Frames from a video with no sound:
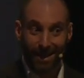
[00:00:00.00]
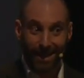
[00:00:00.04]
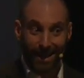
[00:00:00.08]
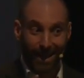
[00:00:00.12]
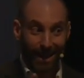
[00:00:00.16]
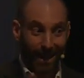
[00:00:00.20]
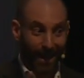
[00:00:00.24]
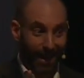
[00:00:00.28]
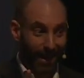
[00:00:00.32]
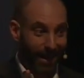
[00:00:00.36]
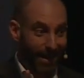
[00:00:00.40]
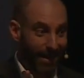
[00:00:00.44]

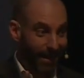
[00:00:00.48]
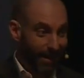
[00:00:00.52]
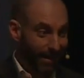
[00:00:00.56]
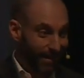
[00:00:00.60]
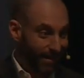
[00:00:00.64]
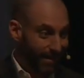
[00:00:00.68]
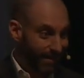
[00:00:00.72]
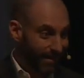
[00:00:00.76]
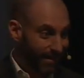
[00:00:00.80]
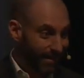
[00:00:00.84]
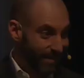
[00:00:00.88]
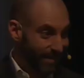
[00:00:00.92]
Aha.
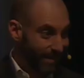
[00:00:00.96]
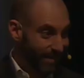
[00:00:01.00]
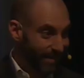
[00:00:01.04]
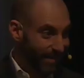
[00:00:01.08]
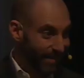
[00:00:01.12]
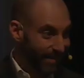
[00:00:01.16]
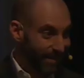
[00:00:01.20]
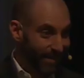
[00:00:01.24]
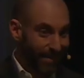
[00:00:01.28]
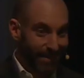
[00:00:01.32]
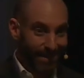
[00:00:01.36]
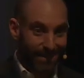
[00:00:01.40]

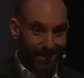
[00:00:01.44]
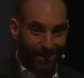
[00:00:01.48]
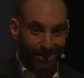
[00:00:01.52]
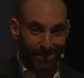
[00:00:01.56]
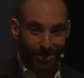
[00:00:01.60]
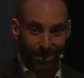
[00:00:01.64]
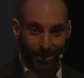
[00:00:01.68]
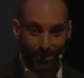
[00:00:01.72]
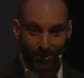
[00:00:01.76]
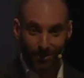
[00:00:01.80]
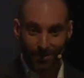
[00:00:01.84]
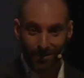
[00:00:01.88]

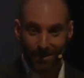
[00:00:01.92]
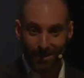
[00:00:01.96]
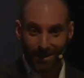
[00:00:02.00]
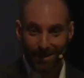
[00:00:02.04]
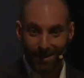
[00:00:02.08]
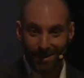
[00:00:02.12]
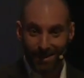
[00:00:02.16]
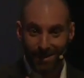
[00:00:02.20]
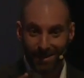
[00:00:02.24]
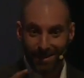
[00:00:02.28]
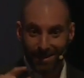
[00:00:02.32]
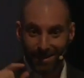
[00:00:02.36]
So,
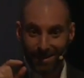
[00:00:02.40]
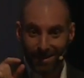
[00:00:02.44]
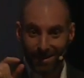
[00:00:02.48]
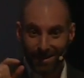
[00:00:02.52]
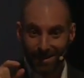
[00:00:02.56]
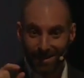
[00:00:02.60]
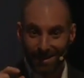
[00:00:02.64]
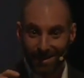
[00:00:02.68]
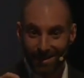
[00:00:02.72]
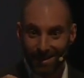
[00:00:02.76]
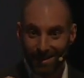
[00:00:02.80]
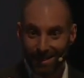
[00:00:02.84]

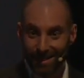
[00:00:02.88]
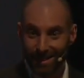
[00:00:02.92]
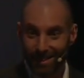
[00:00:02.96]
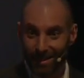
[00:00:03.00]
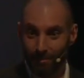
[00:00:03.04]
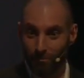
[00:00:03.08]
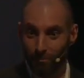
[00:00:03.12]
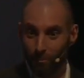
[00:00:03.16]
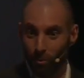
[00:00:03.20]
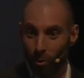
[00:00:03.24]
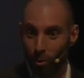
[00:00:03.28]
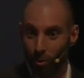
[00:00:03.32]
the
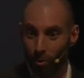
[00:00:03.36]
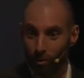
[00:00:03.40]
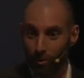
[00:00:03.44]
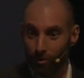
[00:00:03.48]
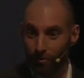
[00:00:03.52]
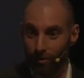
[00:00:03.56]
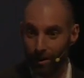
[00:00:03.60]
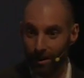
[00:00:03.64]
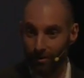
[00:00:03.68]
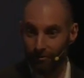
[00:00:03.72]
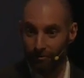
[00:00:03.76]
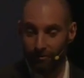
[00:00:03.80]
more
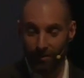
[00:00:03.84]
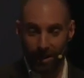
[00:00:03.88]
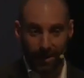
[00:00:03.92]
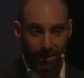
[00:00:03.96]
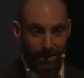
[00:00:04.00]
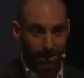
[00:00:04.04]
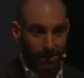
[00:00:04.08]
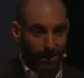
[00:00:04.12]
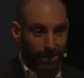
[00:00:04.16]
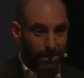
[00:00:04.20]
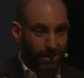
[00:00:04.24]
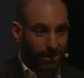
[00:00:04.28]
green
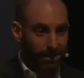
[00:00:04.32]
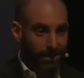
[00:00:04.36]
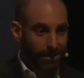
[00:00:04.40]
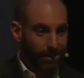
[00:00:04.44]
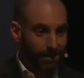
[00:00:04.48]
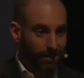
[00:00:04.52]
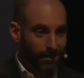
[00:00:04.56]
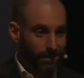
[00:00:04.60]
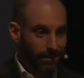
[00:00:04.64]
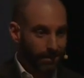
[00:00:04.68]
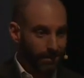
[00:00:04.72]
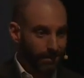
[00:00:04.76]
faces,
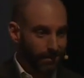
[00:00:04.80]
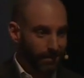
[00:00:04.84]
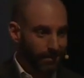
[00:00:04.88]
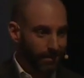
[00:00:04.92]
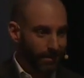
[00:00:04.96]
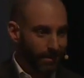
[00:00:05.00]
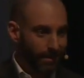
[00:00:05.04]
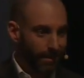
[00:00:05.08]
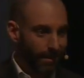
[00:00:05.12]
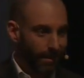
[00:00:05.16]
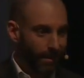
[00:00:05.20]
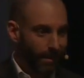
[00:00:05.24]

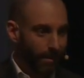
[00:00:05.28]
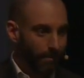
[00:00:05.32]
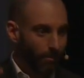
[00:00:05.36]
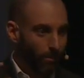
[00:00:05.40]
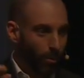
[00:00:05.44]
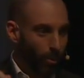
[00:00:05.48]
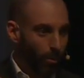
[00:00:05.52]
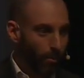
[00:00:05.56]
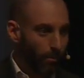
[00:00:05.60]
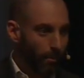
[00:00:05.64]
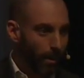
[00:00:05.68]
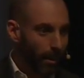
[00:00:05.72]
the
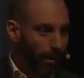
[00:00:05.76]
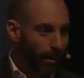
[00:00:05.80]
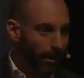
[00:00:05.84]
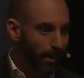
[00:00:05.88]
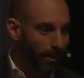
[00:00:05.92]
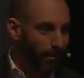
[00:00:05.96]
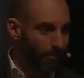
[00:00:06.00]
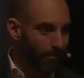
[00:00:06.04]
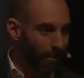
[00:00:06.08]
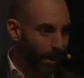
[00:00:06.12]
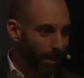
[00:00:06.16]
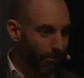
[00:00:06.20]
more money
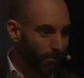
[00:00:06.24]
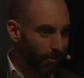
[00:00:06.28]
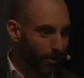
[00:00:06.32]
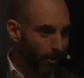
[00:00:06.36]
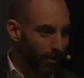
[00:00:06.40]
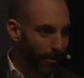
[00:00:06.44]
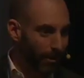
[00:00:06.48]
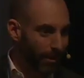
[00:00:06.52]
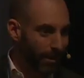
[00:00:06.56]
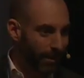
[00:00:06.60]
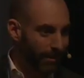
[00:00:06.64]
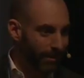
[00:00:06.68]
in my
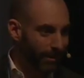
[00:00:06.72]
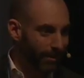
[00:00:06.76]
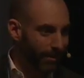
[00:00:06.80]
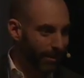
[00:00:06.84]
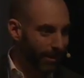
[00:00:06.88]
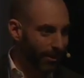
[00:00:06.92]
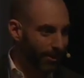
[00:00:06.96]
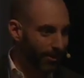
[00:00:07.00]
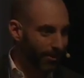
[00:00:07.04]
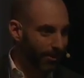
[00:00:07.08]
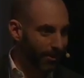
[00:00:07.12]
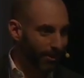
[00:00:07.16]
pocket as a
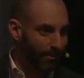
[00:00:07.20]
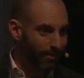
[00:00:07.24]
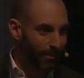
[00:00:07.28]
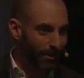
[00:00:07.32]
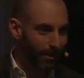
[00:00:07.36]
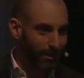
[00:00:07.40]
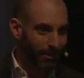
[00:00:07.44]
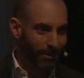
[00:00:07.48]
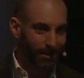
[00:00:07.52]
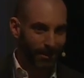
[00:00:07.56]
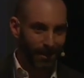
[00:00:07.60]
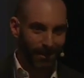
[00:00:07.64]
security
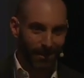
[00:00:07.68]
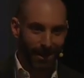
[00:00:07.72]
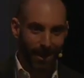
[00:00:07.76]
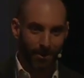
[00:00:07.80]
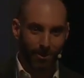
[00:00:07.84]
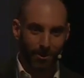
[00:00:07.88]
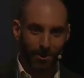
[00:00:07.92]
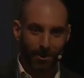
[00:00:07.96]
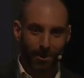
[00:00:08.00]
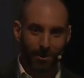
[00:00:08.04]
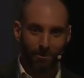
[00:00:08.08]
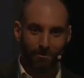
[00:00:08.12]
personnel. Now
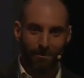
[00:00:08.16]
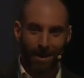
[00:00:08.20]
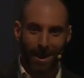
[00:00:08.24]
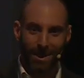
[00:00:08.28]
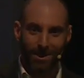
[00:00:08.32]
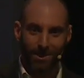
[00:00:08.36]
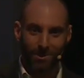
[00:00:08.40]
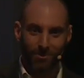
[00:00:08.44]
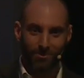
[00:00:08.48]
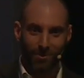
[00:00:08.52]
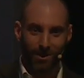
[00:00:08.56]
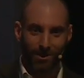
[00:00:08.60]
you can
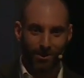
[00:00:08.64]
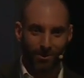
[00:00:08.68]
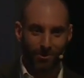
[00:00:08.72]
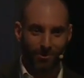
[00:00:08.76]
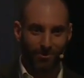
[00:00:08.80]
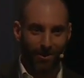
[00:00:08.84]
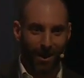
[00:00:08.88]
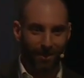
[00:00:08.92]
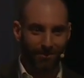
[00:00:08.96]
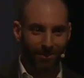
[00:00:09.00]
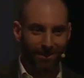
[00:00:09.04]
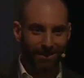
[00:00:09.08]
imagine when you
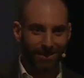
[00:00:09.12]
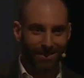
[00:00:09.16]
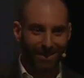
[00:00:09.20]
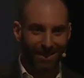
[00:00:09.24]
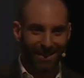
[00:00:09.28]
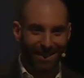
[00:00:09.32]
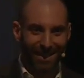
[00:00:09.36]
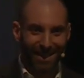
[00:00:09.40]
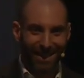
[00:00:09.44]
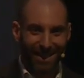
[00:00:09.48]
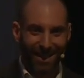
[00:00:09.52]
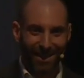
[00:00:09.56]
travel,
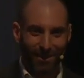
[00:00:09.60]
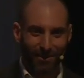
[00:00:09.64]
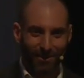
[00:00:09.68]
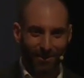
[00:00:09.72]
they're